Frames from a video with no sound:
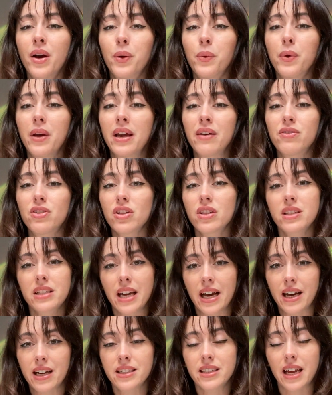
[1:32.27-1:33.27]
We have just
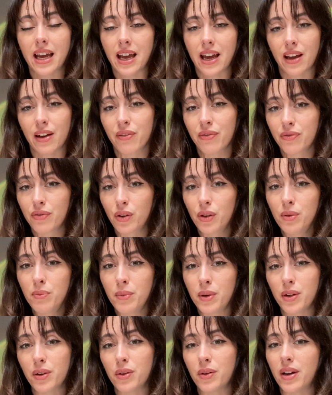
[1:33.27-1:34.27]
had a full
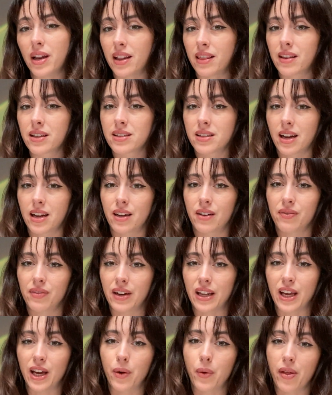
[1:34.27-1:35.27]
moon in the sign of
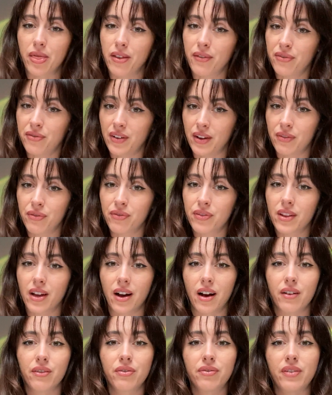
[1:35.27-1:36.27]
Leo on the 5th
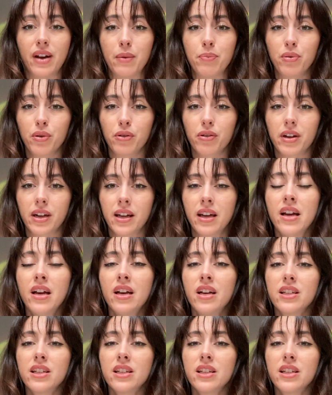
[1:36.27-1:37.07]
of February.